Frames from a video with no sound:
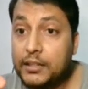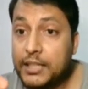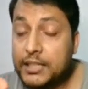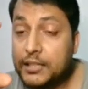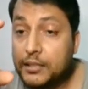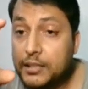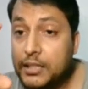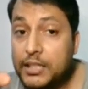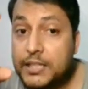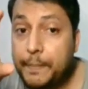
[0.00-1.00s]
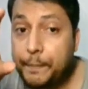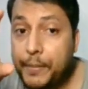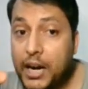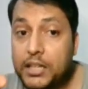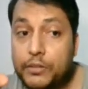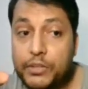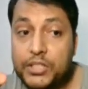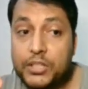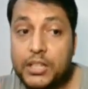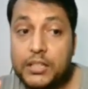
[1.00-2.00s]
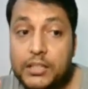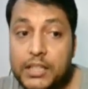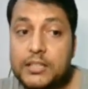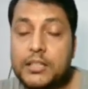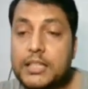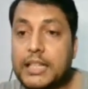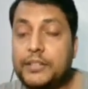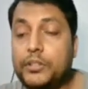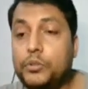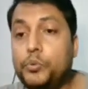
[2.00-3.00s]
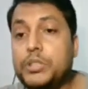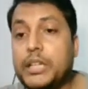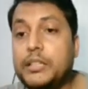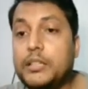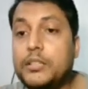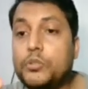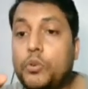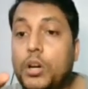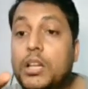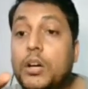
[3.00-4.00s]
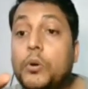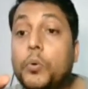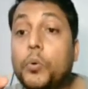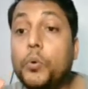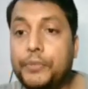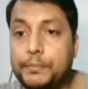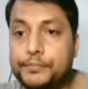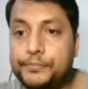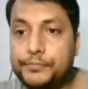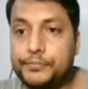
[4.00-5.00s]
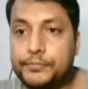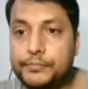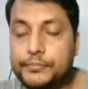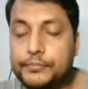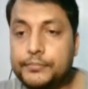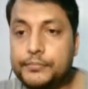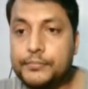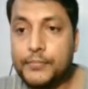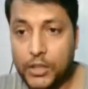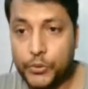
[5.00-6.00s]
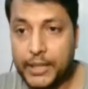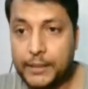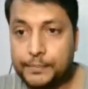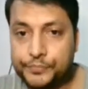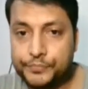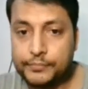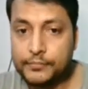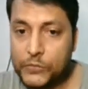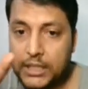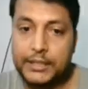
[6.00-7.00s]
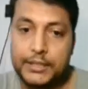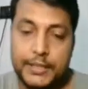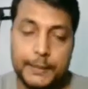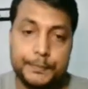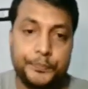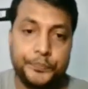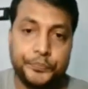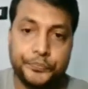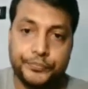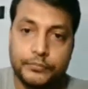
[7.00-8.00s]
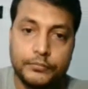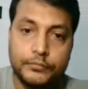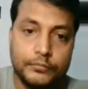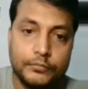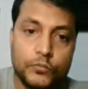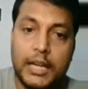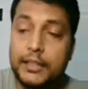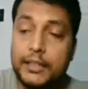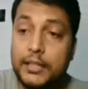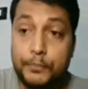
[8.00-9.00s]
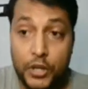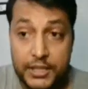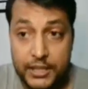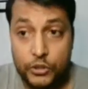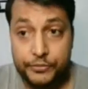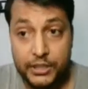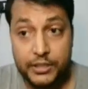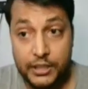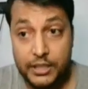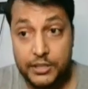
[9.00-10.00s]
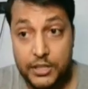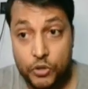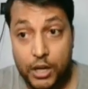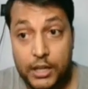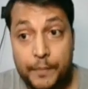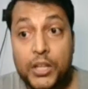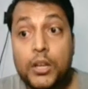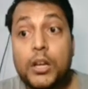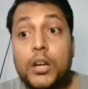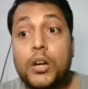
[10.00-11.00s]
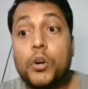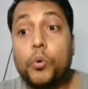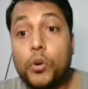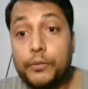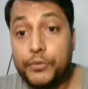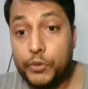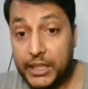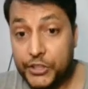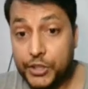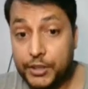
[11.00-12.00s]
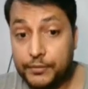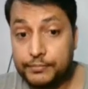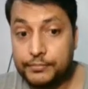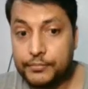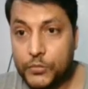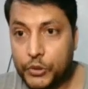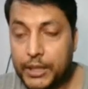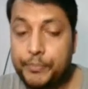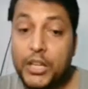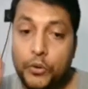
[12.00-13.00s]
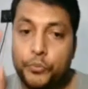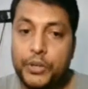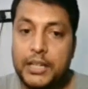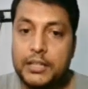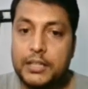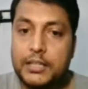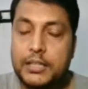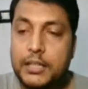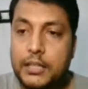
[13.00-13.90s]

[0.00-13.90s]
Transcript: this released part which contains the secondary oocyte is called ovum. Okay, let us say, and the process of this release is called ovulation. Okay, where this